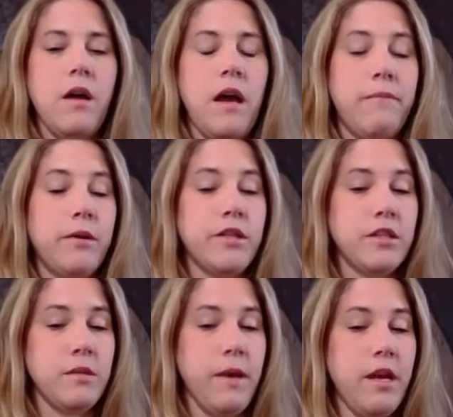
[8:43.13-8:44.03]
have
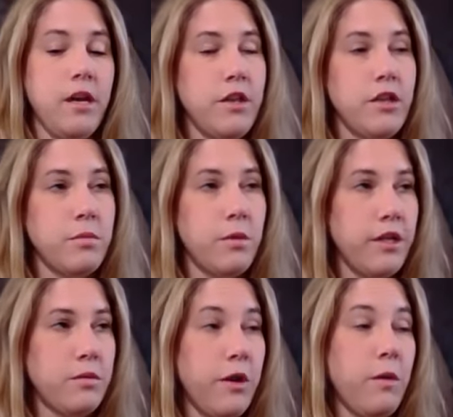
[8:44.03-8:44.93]
participated in the
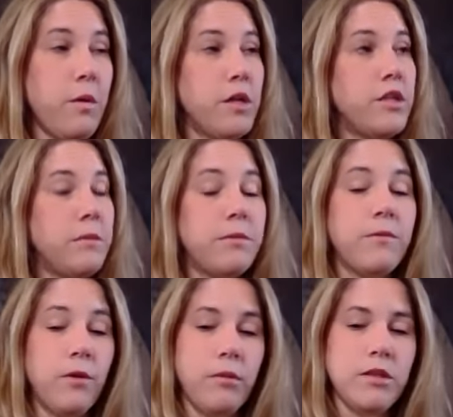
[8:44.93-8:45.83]
2021 TIP
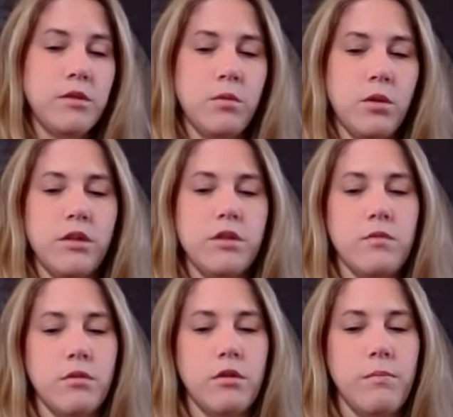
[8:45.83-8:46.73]
Performance Awards,
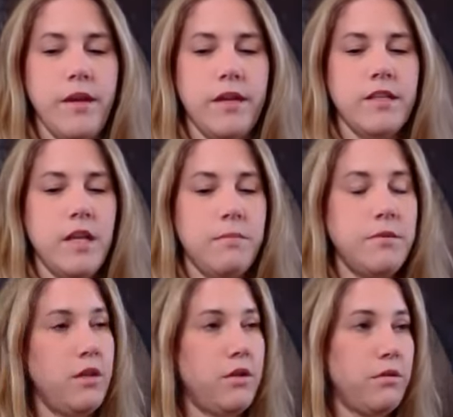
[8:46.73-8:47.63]
or be
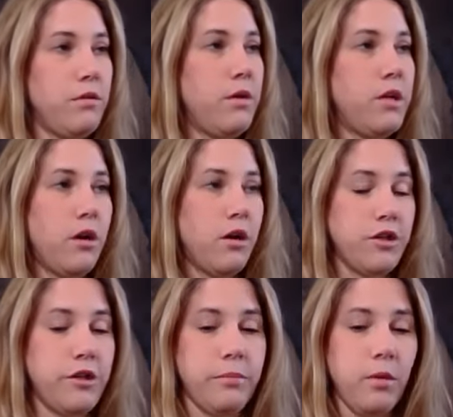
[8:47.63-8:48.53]
accepted through a
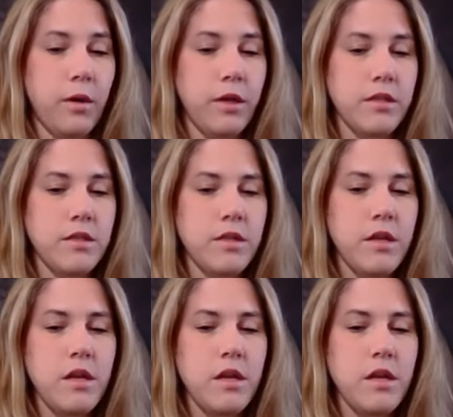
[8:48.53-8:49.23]
hardship request.